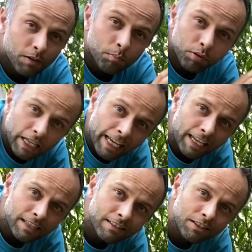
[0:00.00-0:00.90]

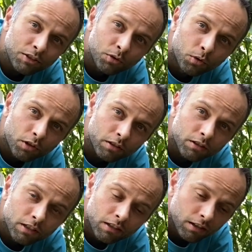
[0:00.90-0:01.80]
plan your
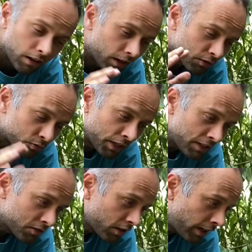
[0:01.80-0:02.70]

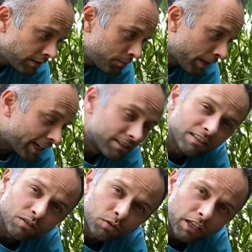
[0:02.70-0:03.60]
raised garden beds
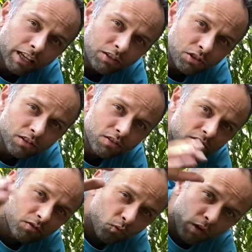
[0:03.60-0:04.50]
in
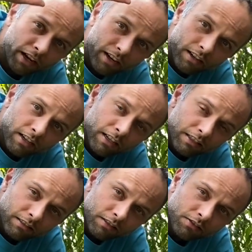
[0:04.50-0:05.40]
locations where
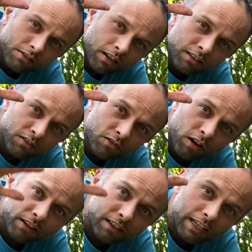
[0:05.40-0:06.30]
the sun is
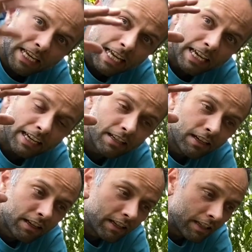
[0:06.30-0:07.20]
not gonna hit
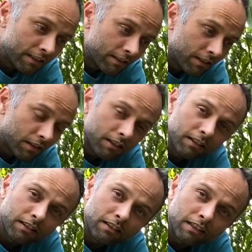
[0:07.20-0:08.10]
in
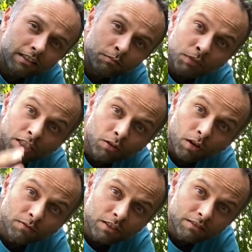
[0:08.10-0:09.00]
the
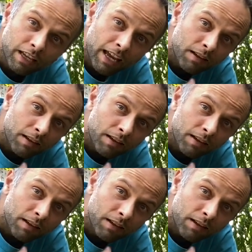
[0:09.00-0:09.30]
middle of the day